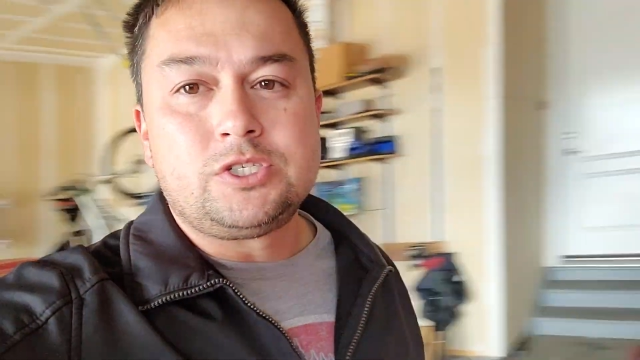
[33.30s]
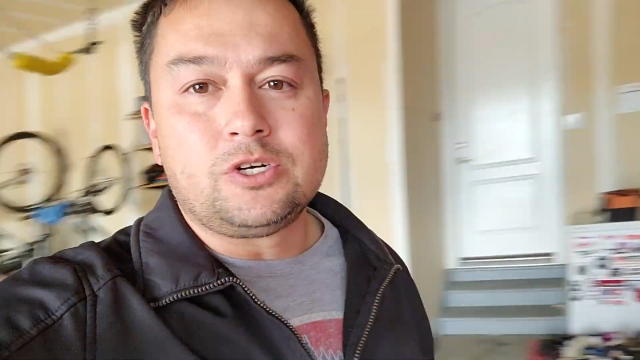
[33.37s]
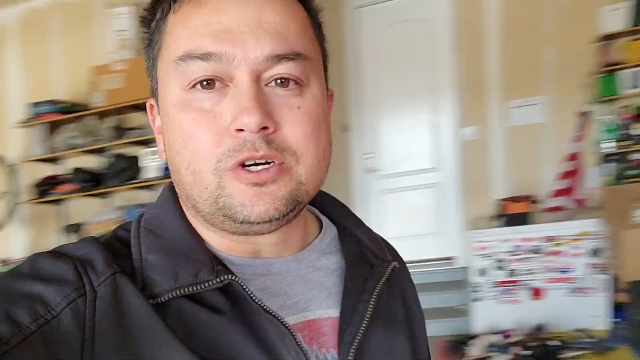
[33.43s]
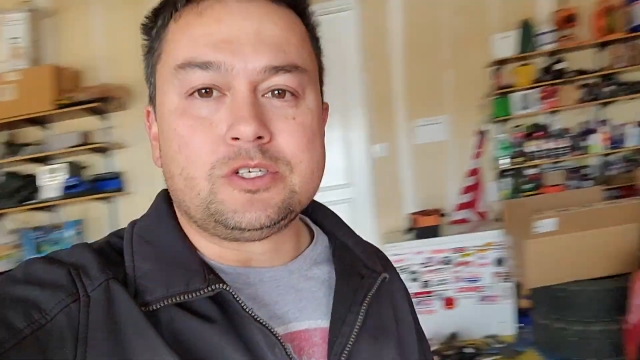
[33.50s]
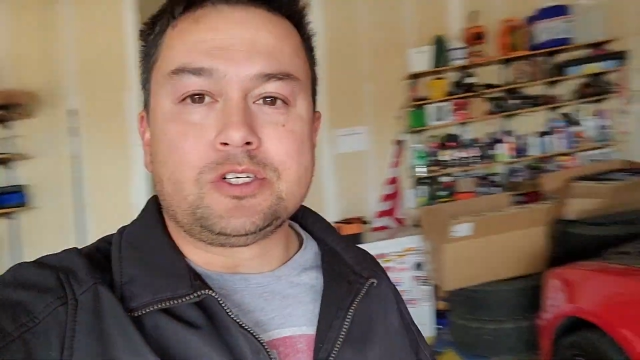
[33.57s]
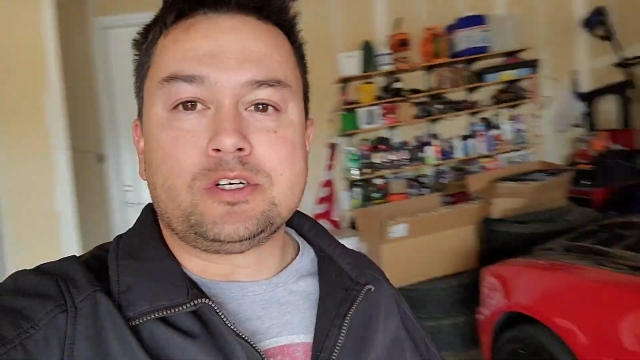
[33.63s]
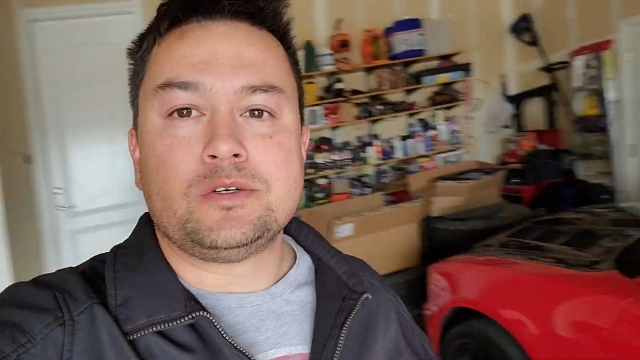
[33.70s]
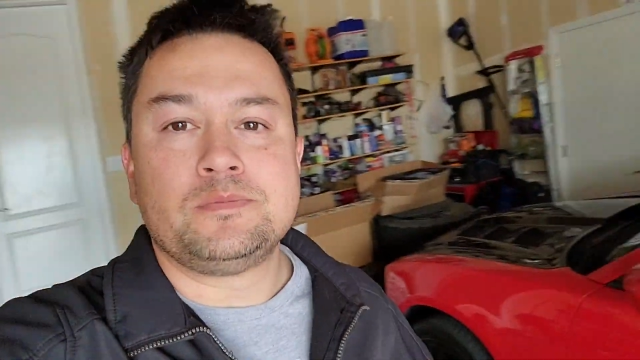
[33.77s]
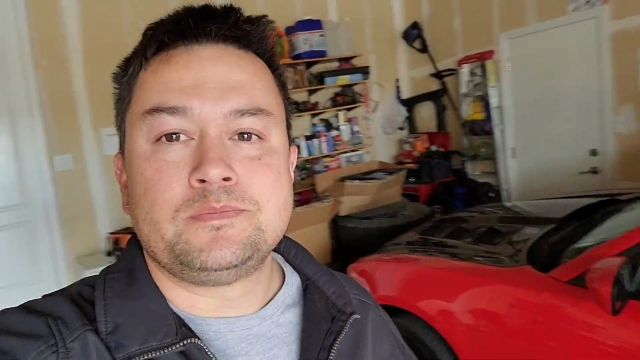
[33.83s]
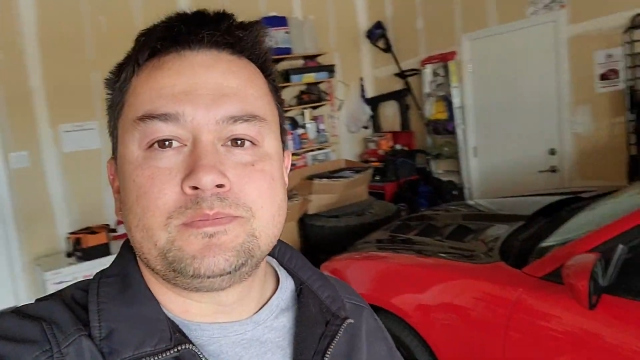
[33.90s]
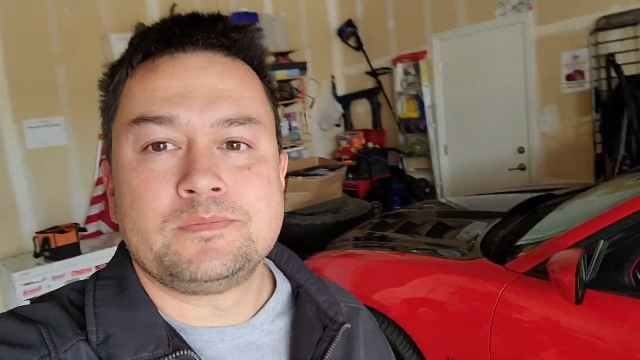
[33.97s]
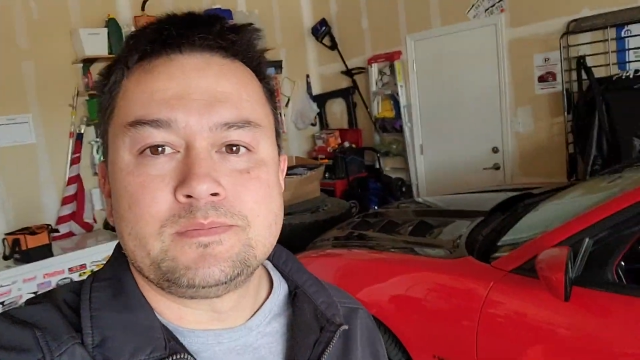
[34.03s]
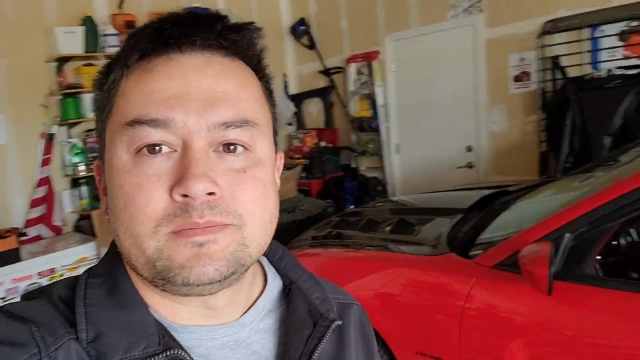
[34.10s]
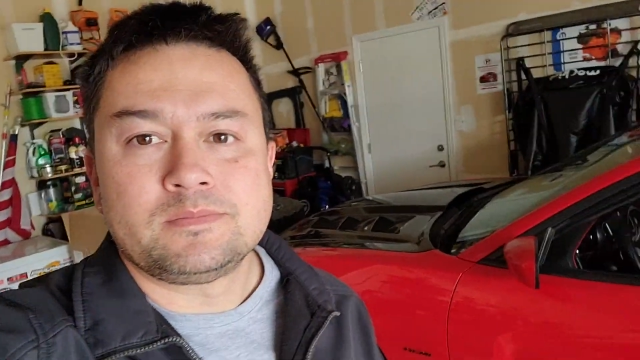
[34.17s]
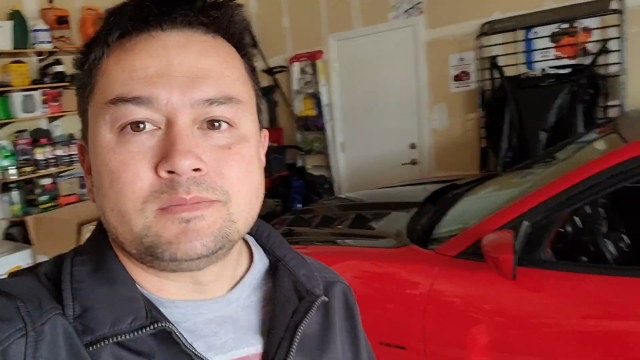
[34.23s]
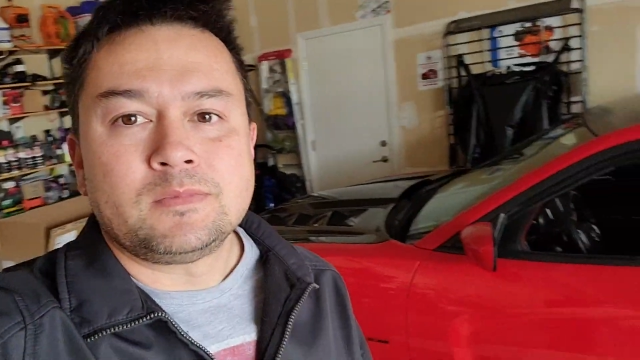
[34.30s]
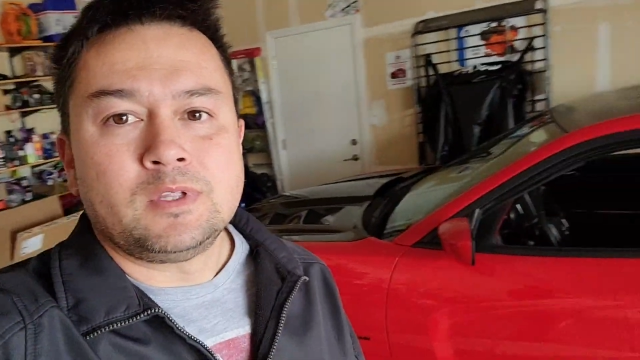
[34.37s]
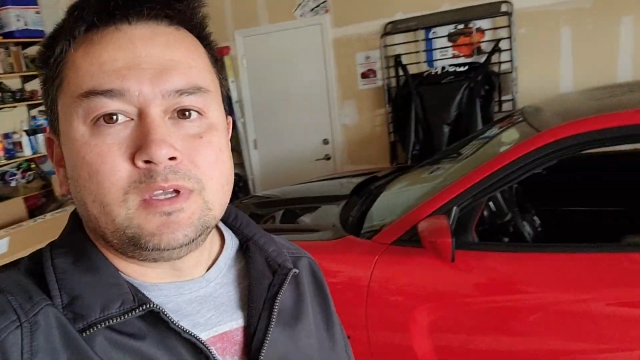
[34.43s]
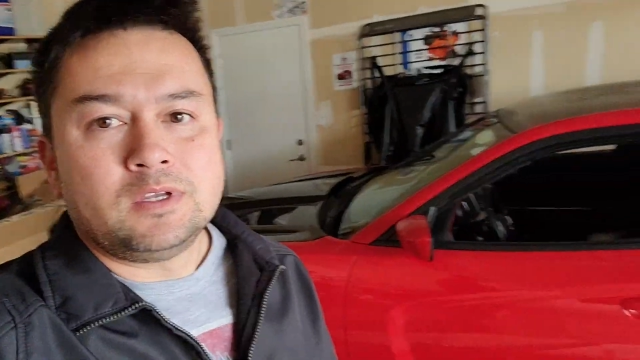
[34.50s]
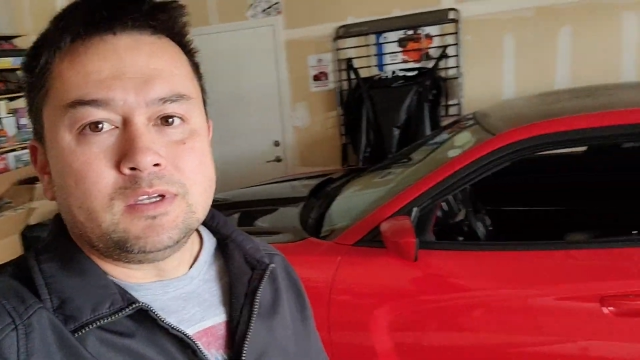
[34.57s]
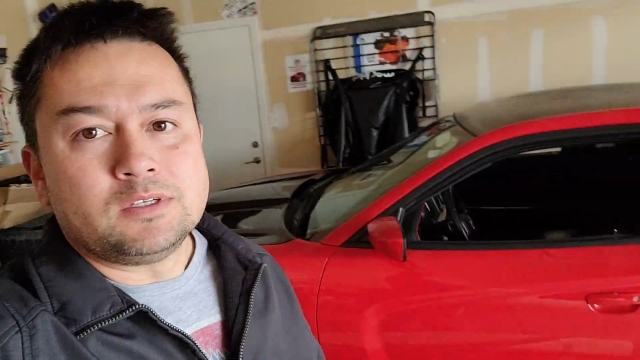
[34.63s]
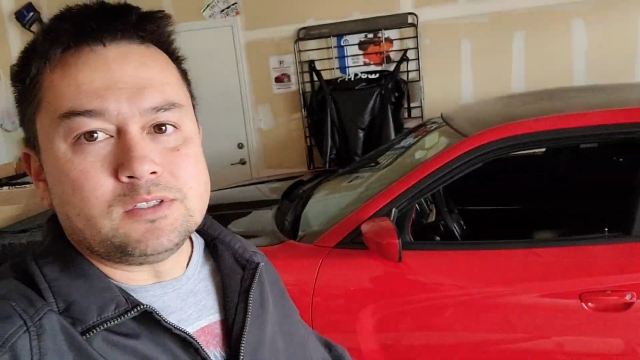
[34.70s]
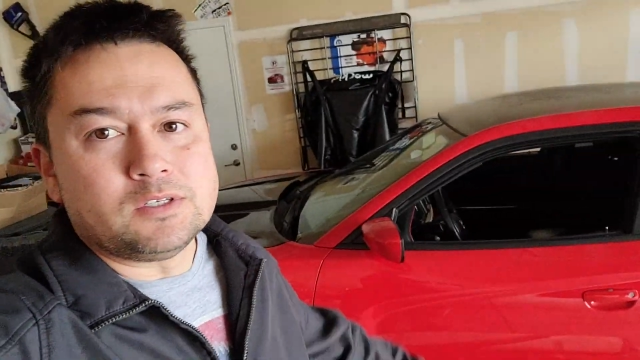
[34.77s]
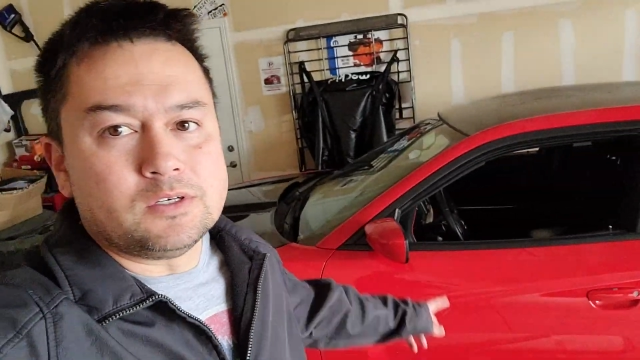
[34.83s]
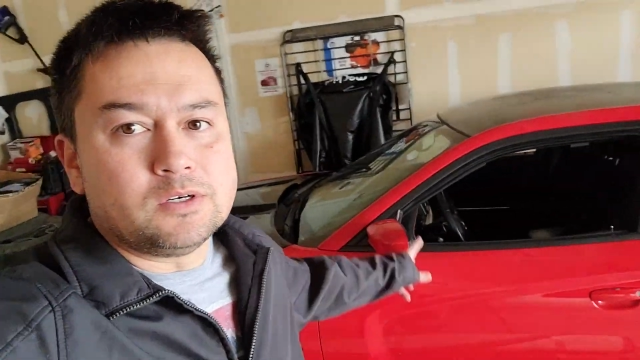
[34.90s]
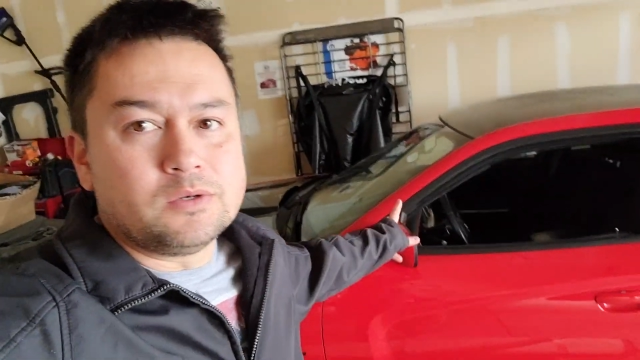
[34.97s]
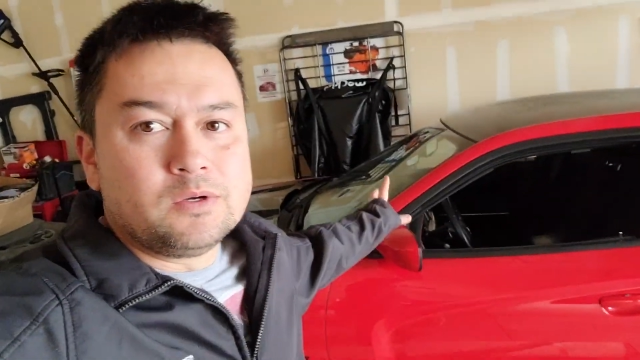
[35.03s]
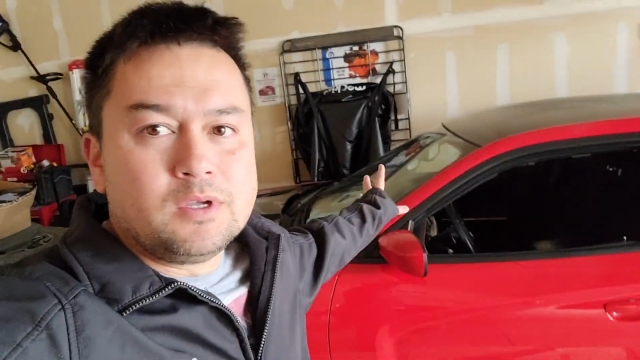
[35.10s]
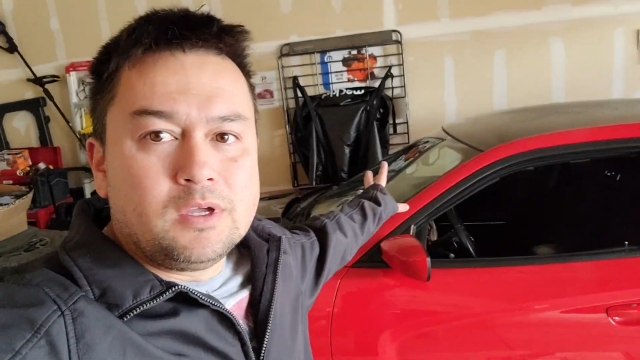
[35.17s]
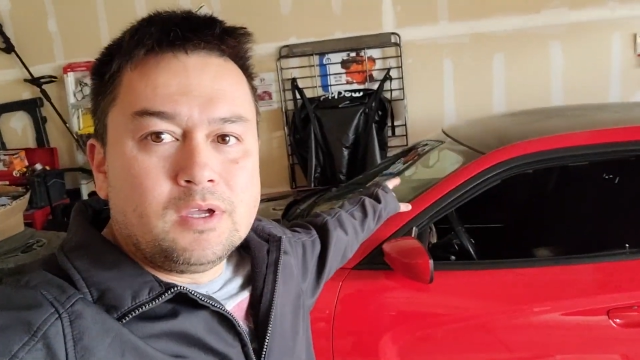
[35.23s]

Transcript: Charger. So